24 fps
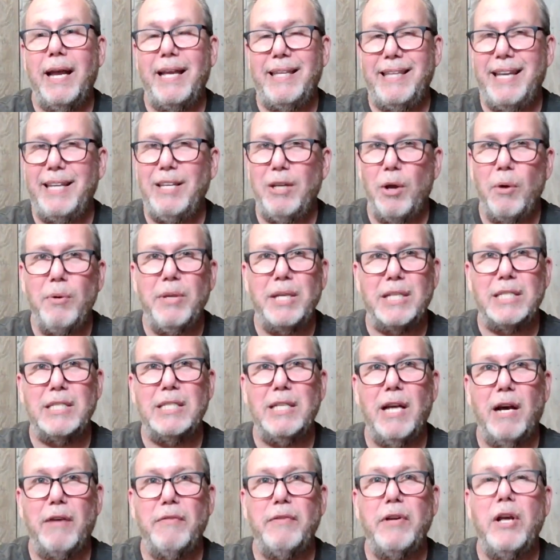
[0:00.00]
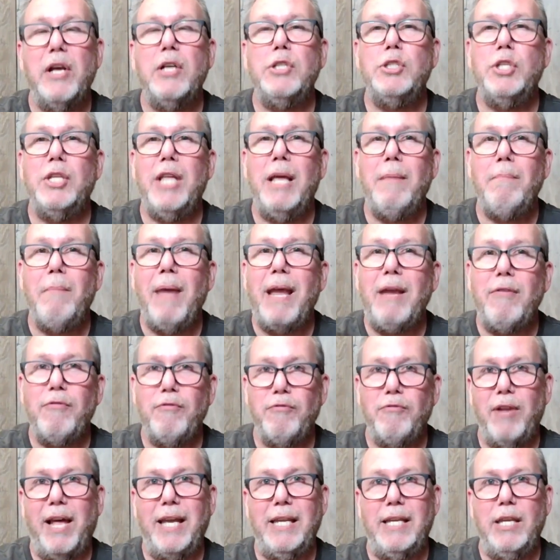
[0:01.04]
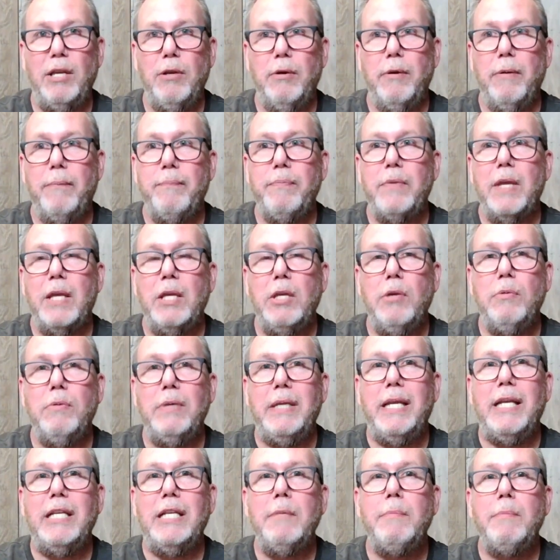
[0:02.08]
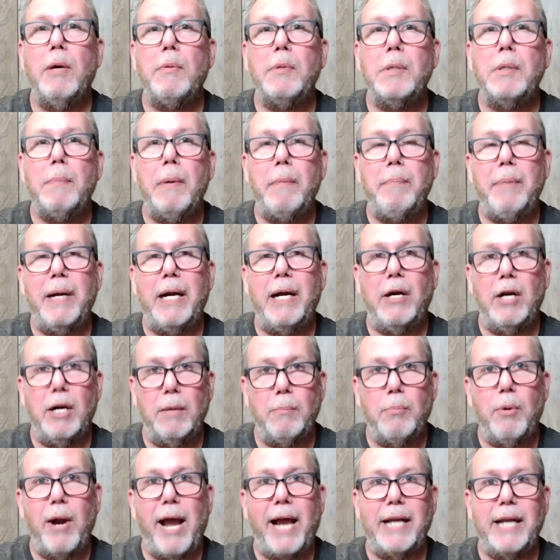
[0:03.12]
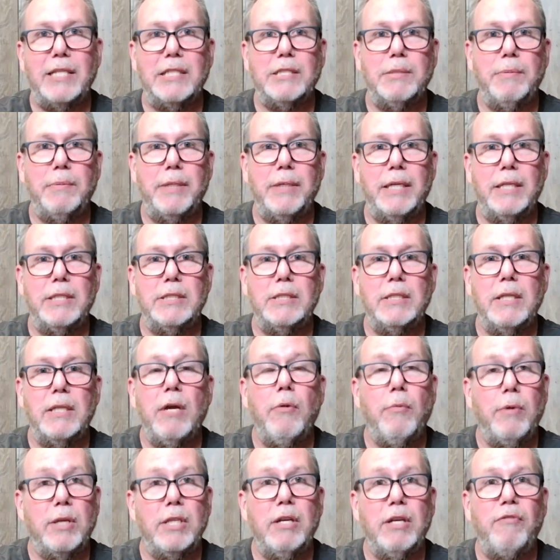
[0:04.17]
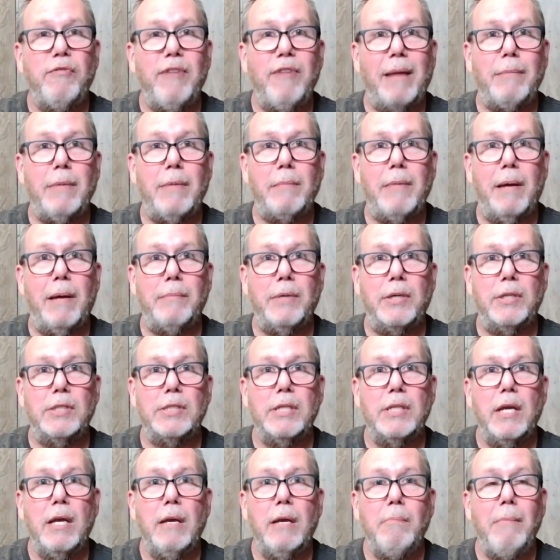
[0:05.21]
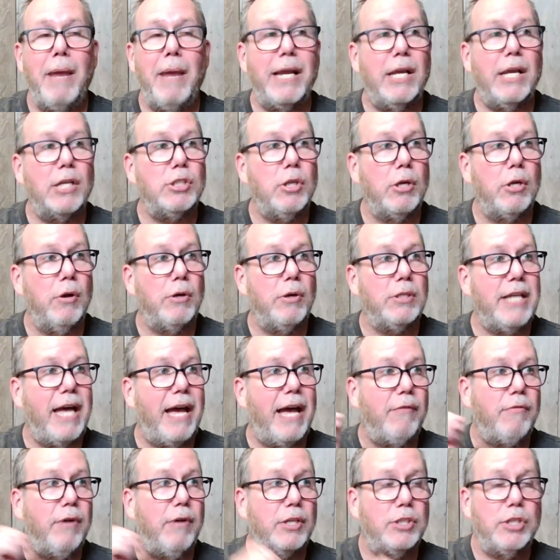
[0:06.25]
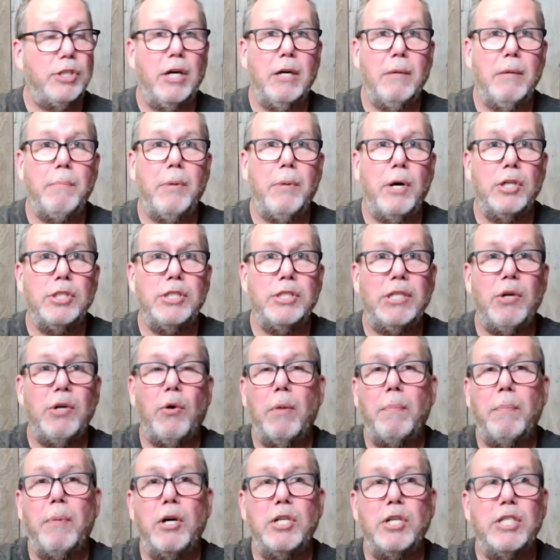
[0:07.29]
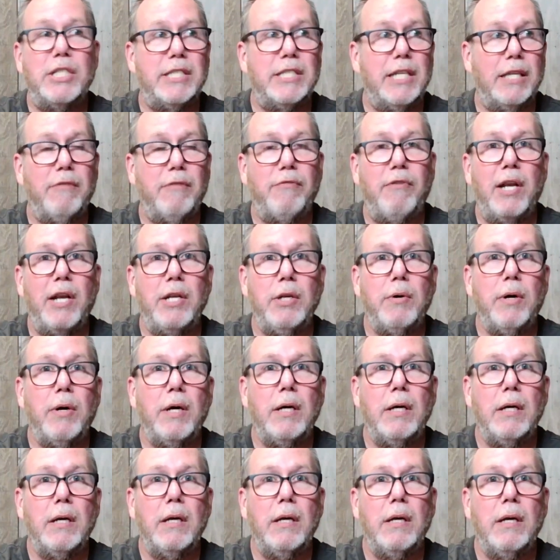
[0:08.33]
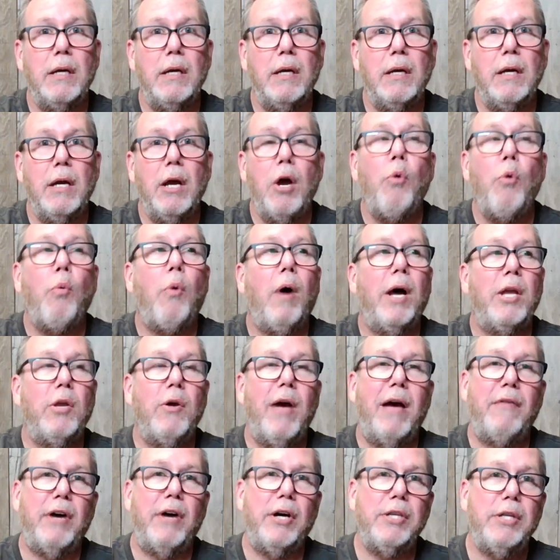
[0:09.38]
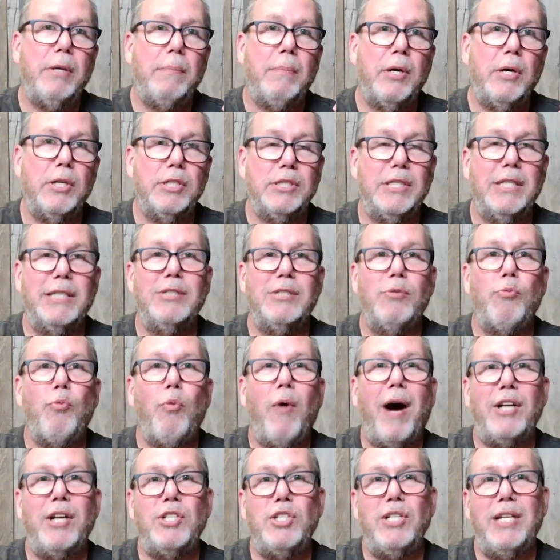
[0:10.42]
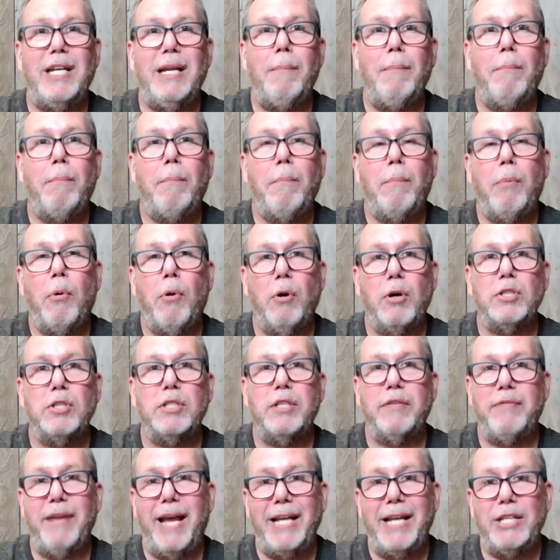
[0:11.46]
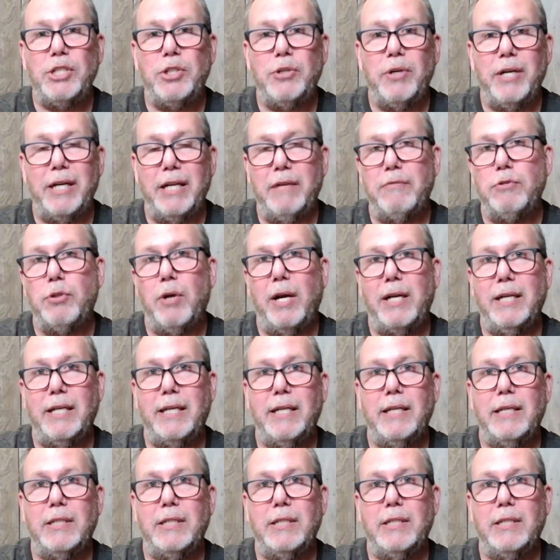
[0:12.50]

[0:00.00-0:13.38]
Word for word: And they know this stuff, so they may flank you. You need to be able to prepare and practice with this with your family members. Make it so you always have a certain person or persons at the front door while you have other persons watching portals of entry of trying to